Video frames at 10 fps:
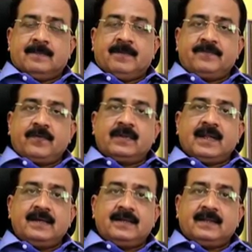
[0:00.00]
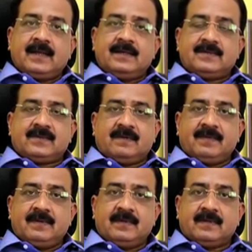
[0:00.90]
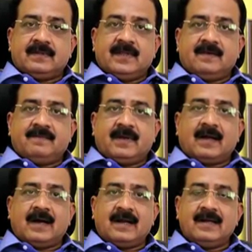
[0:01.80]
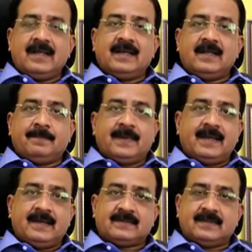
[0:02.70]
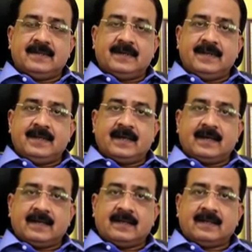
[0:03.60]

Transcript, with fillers: Before 1997, there were hardly any players in India.